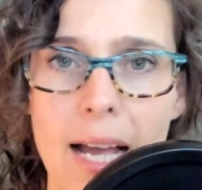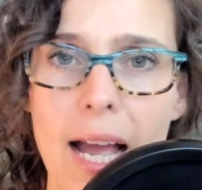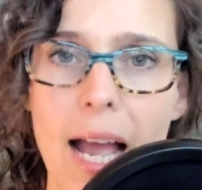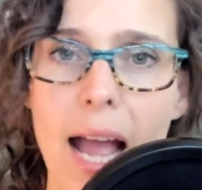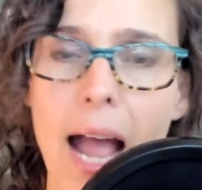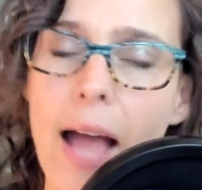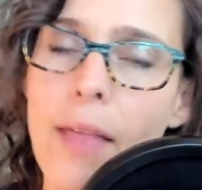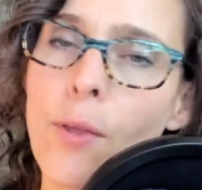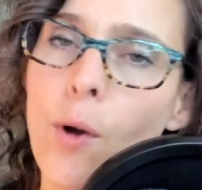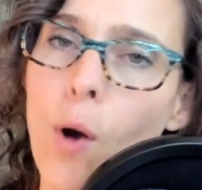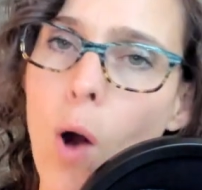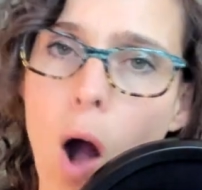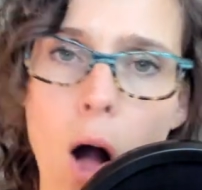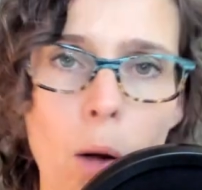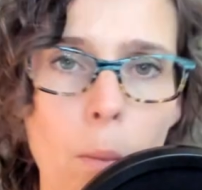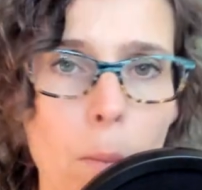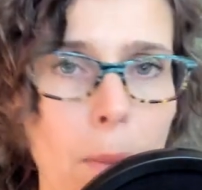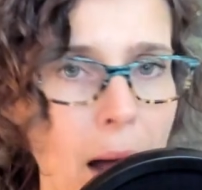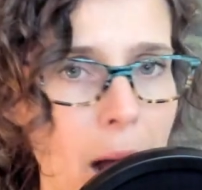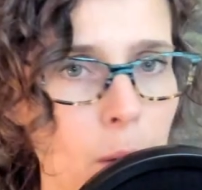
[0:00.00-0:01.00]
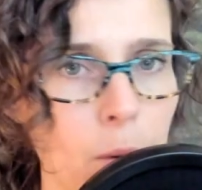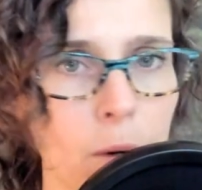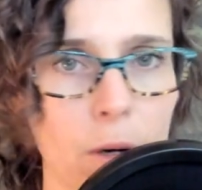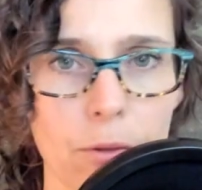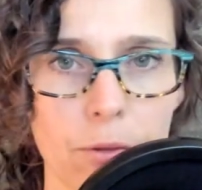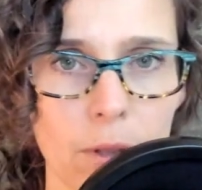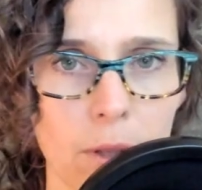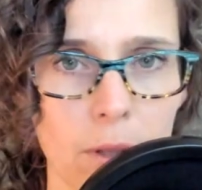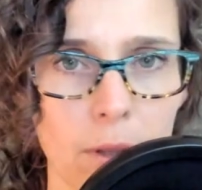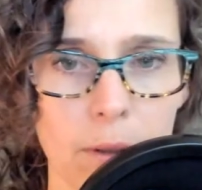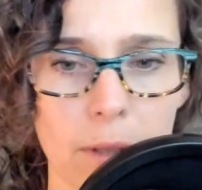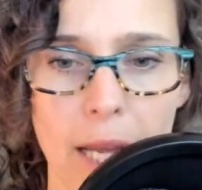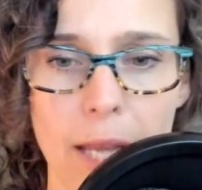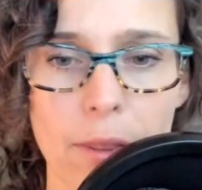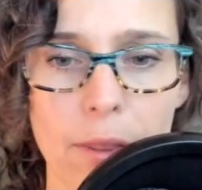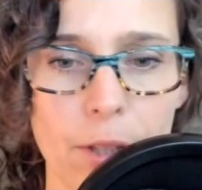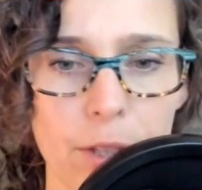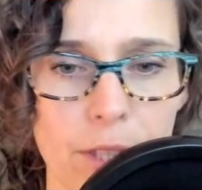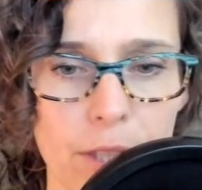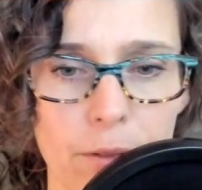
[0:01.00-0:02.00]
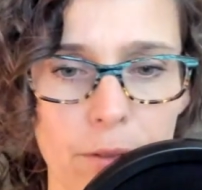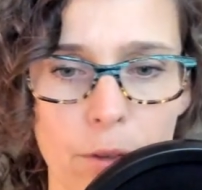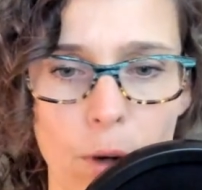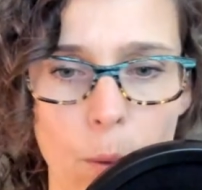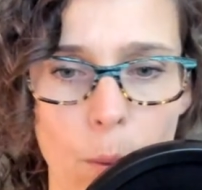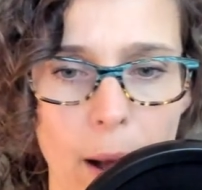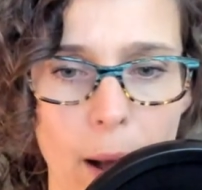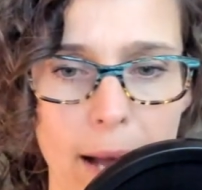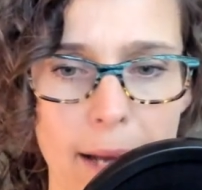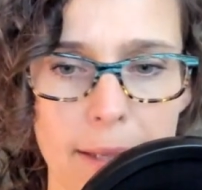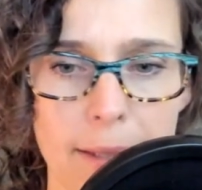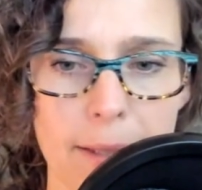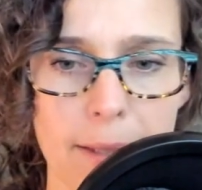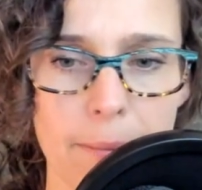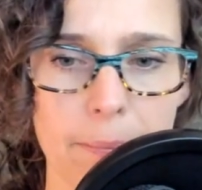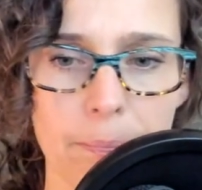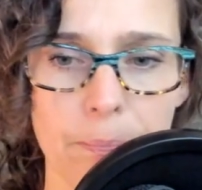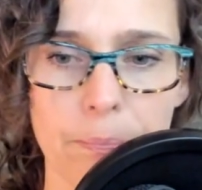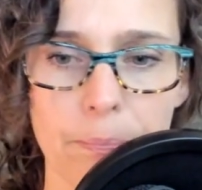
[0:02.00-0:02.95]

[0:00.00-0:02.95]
and they're all powerful in their different ways.